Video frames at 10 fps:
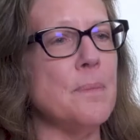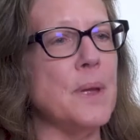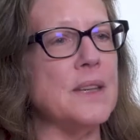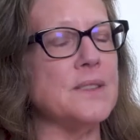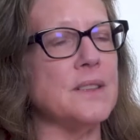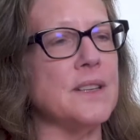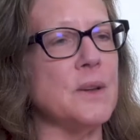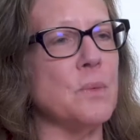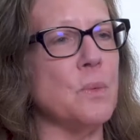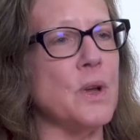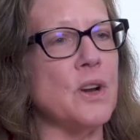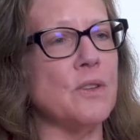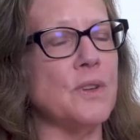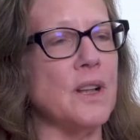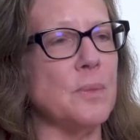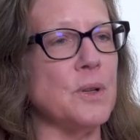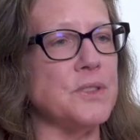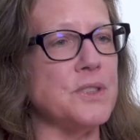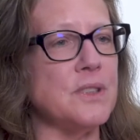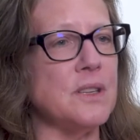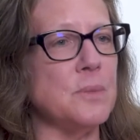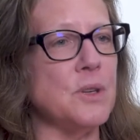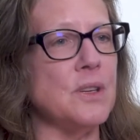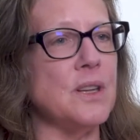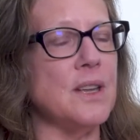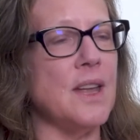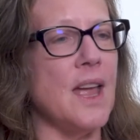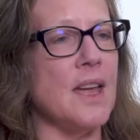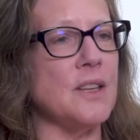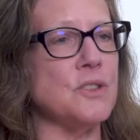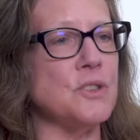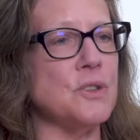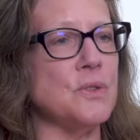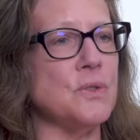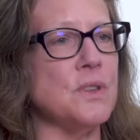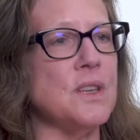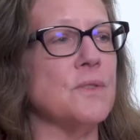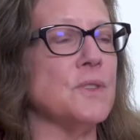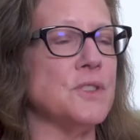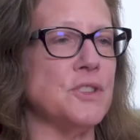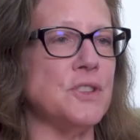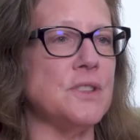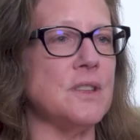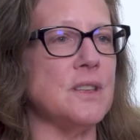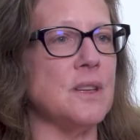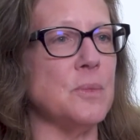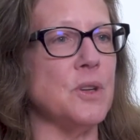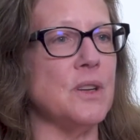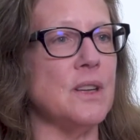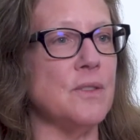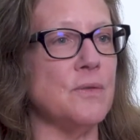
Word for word: Basically, we are available to the community and to the physicians in the community